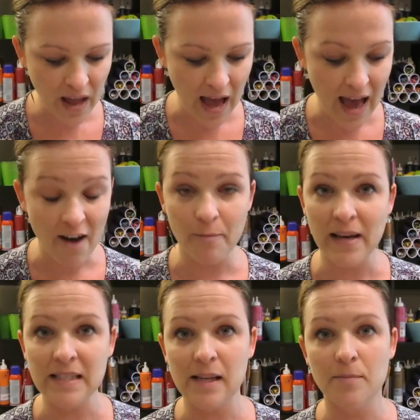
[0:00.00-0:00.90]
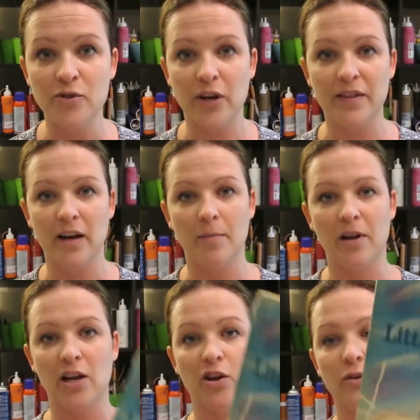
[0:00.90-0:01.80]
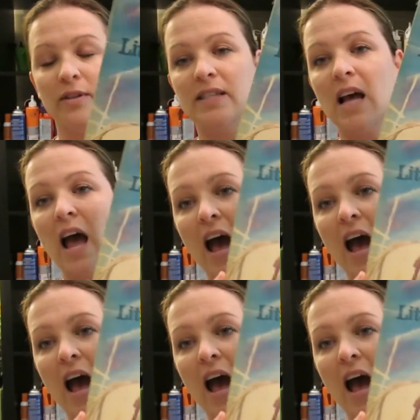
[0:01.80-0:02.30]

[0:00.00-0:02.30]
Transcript: I have my substrate that I'm going to use.